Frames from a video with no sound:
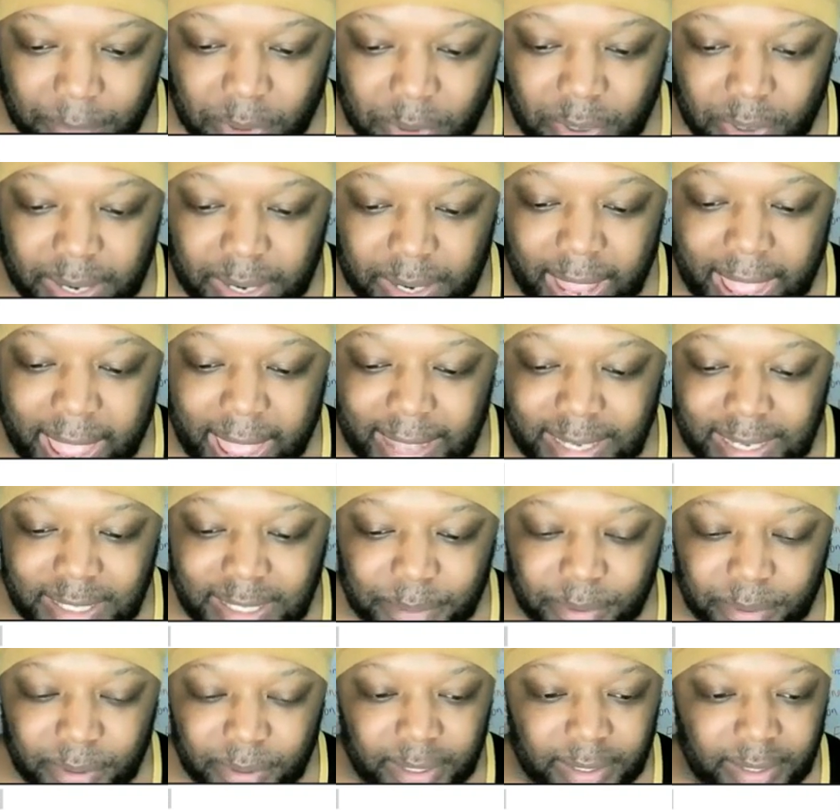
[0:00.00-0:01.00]
I'm going to
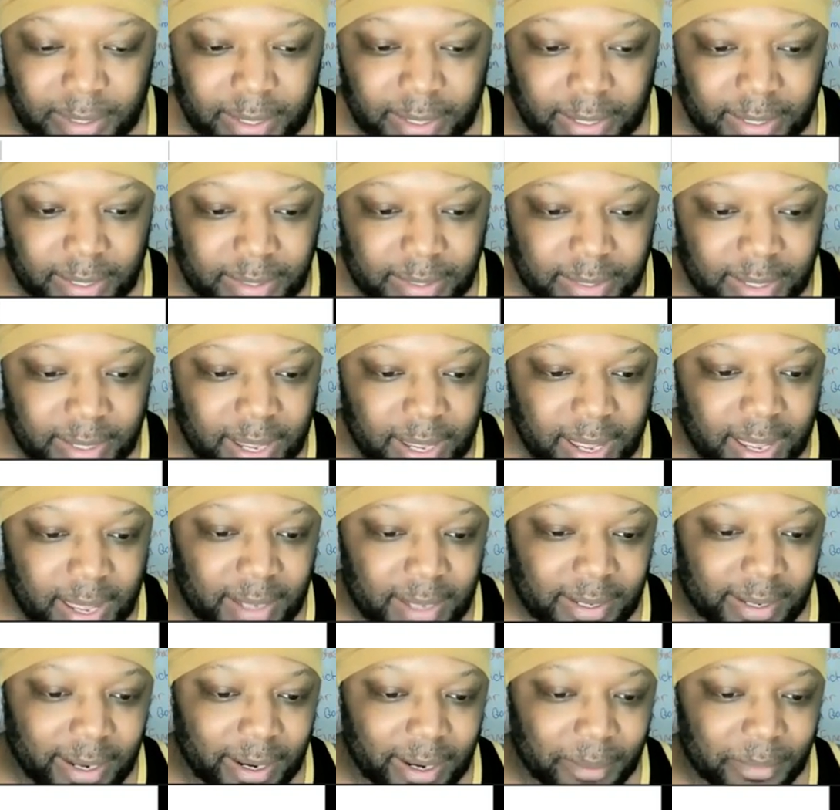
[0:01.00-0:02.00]
export this.
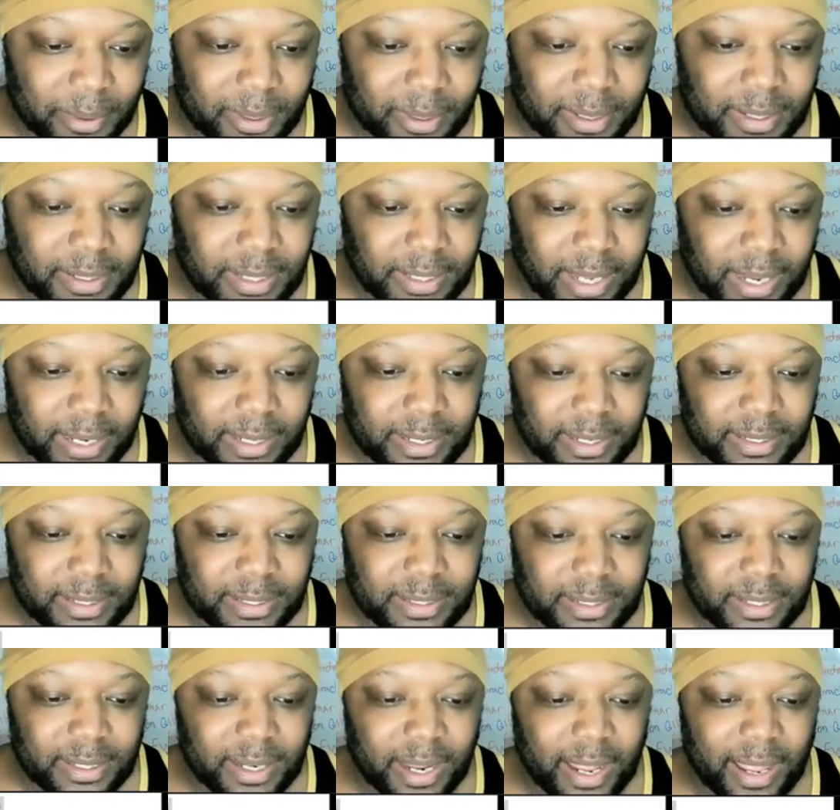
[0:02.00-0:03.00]
Then I'm going to take
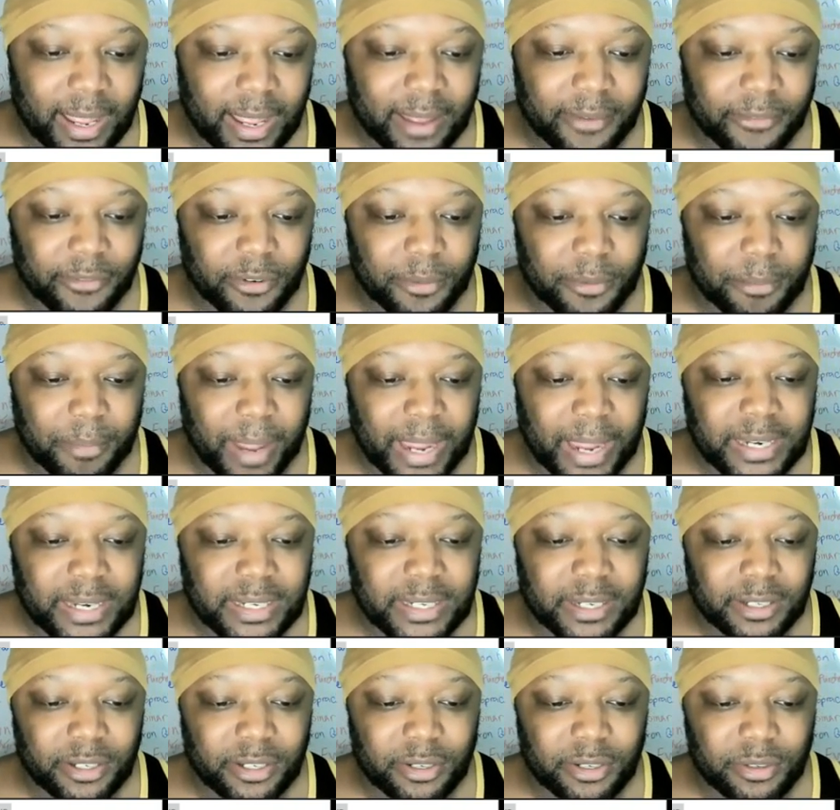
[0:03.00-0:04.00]
this to the
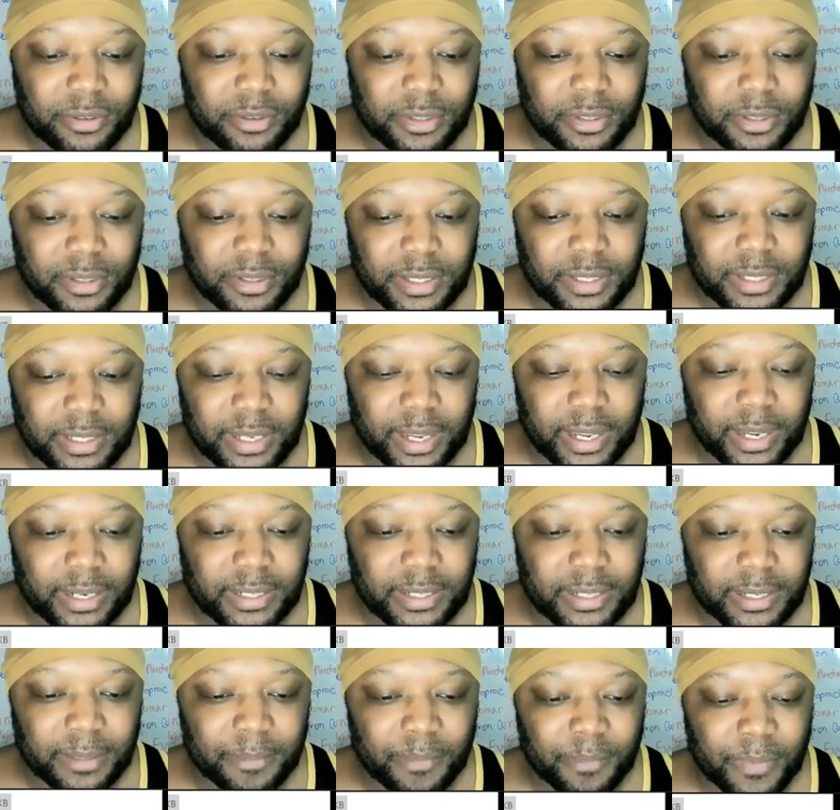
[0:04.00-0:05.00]
information users
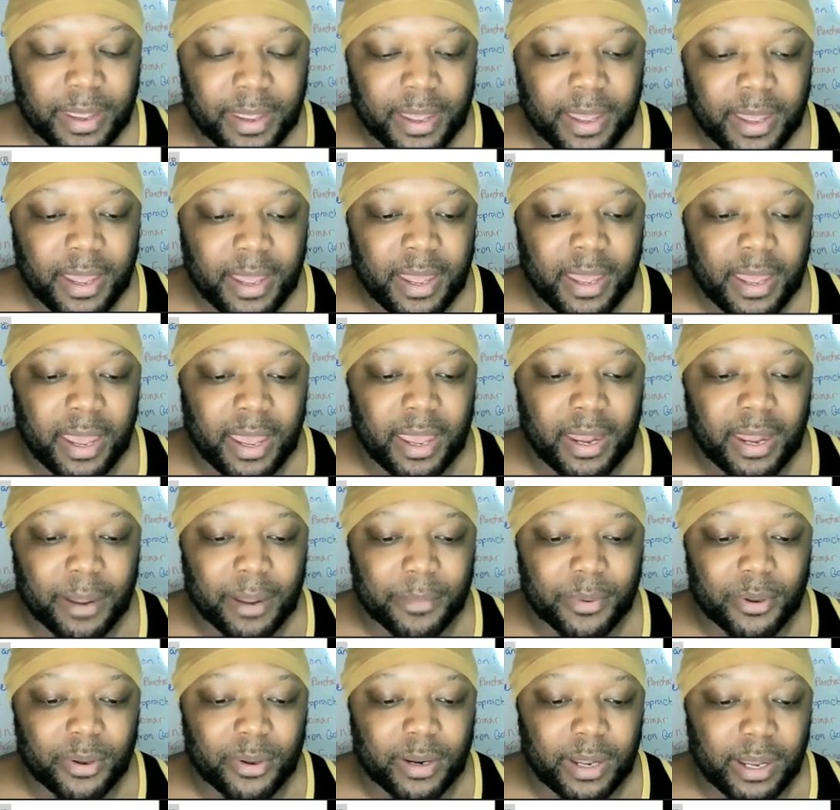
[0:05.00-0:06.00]
section,
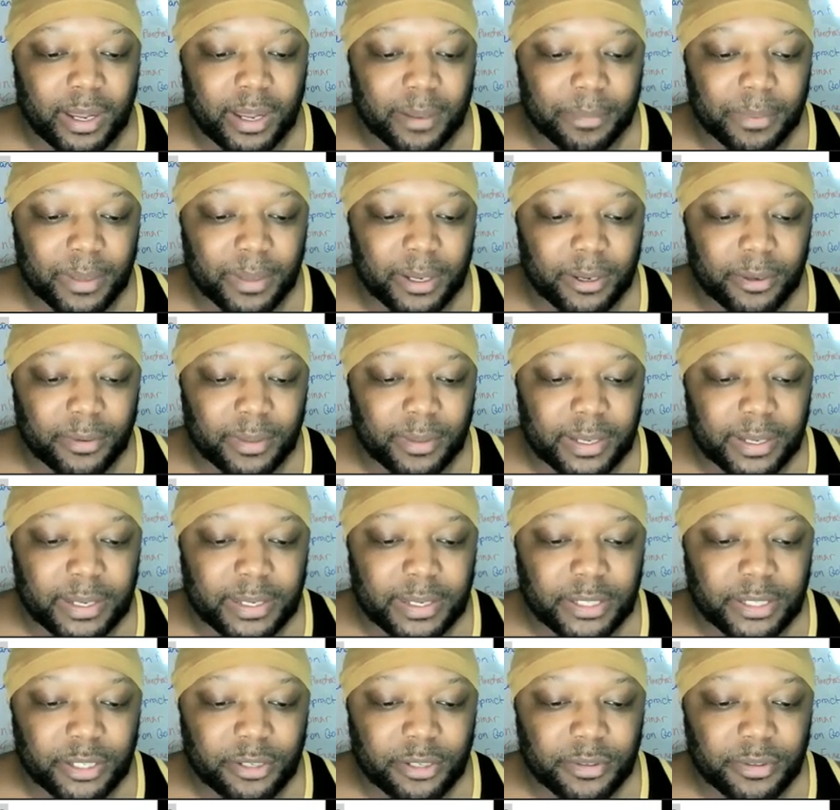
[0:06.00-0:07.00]
and I'm going to upload
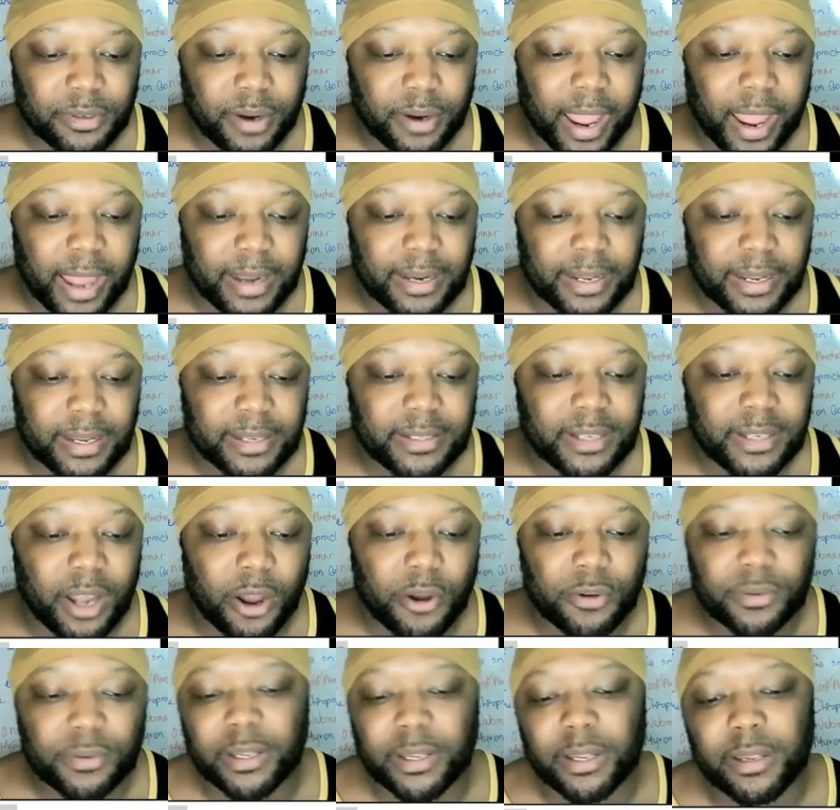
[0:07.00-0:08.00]
these user
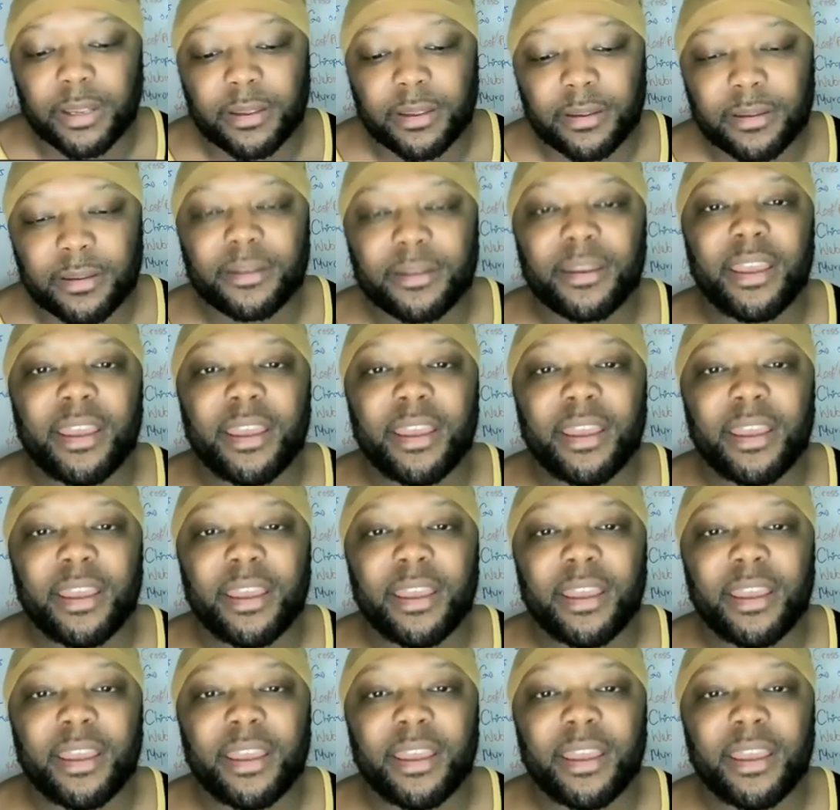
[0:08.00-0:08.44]
IDs only.